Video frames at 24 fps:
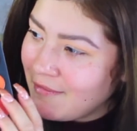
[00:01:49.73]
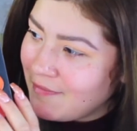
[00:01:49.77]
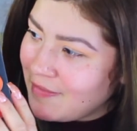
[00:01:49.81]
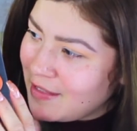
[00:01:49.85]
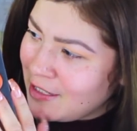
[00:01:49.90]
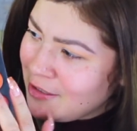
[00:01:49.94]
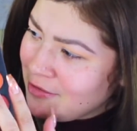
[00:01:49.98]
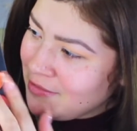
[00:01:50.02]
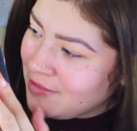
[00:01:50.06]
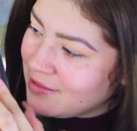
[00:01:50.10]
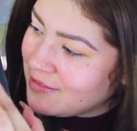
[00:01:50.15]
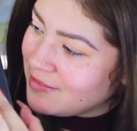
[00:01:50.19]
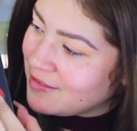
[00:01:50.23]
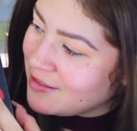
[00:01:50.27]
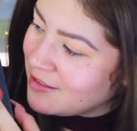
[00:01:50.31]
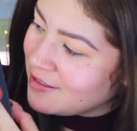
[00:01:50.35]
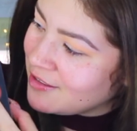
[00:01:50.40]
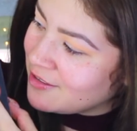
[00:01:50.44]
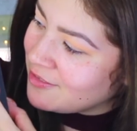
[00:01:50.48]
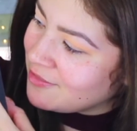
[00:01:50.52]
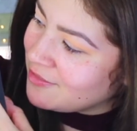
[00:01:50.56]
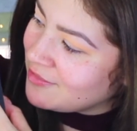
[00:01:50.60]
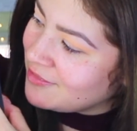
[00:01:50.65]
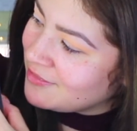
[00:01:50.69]
Nailing
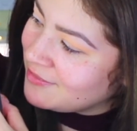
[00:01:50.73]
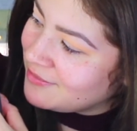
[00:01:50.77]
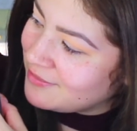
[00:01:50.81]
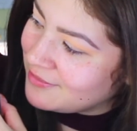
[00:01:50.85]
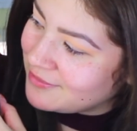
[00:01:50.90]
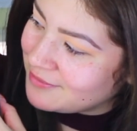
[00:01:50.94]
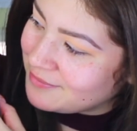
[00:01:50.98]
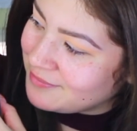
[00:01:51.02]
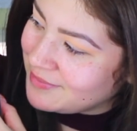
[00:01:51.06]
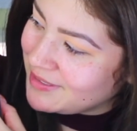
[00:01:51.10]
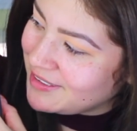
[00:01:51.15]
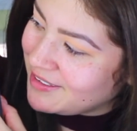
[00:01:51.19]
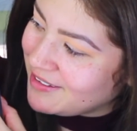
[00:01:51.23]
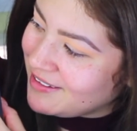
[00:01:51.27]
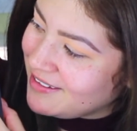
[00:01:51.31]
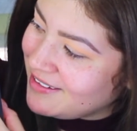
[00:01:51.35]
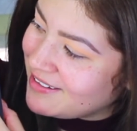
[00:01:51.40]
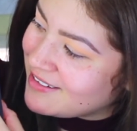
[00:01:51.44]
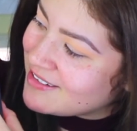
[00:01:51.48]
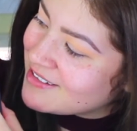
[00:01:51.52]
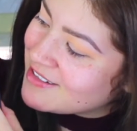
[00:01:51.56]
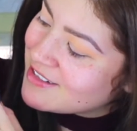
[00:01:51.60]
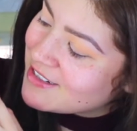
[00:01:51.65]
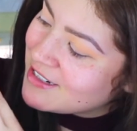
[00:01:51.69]
there. Oh my
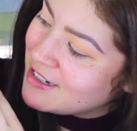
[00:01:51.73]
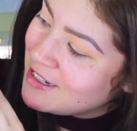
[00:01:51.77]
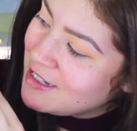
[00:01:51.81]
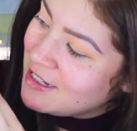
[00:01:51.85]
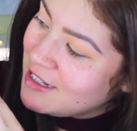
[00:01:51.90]
gosh.